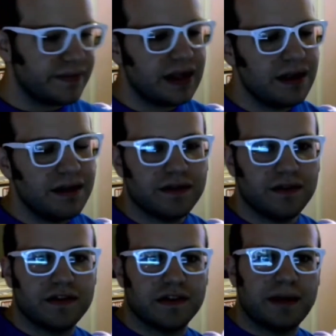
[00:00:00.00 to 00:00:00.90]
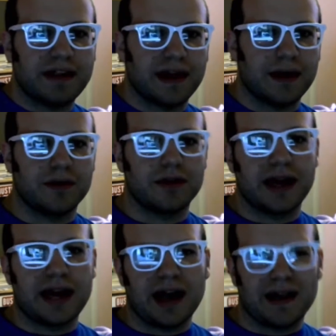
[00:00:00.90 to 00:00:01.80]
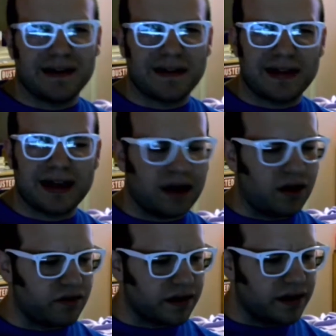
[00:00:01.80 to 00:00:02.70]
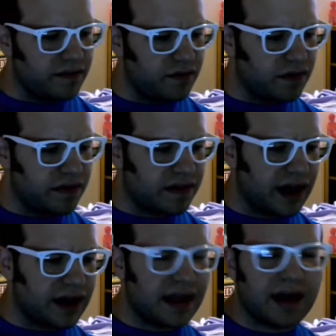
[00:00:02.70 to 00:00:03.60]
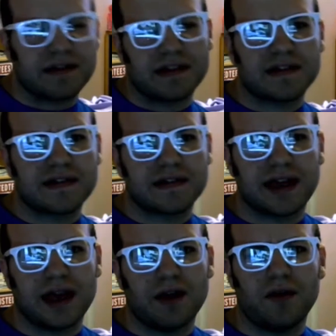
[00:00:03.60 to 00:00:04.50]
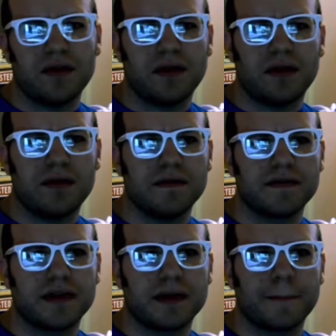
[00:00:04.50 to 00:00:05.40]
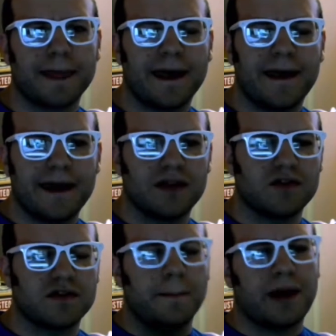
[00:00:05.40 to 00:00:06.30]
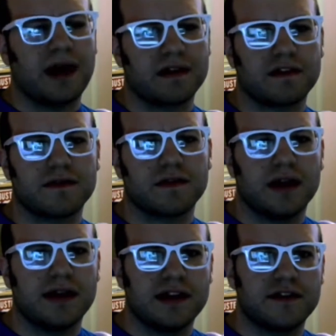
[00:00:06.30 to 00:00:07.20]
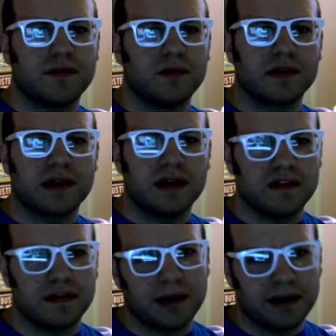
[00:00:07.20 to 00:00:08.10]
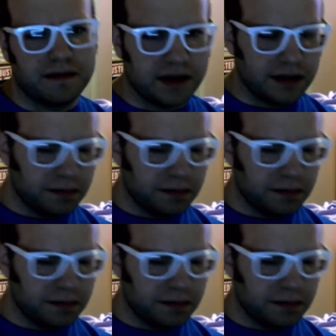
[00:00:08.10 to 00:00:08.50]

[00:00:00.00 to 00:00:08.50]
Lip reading: So there's this big tower, and it has, I think, 100 levels, and they have to scale all of them, and there's a boss for each floor that needs to be defeated.